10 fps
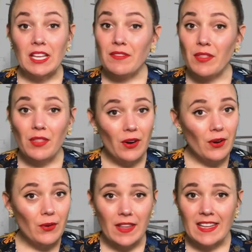even
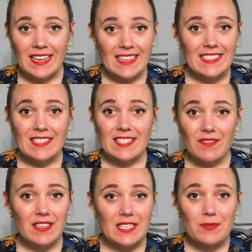though in the
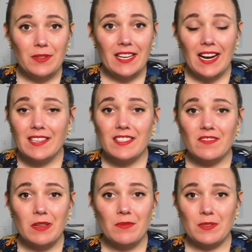1970s, when the cost of
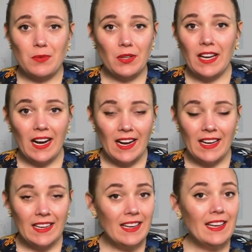meat was really
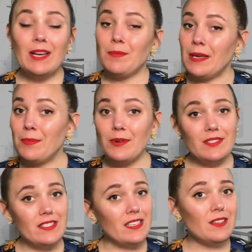high, people
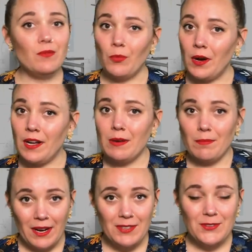didn't want
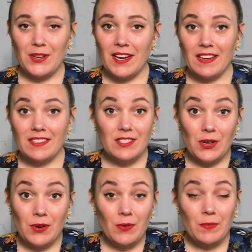Bontray,
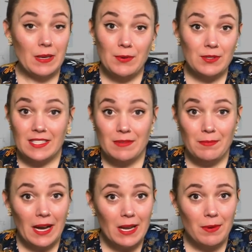so people didn't buy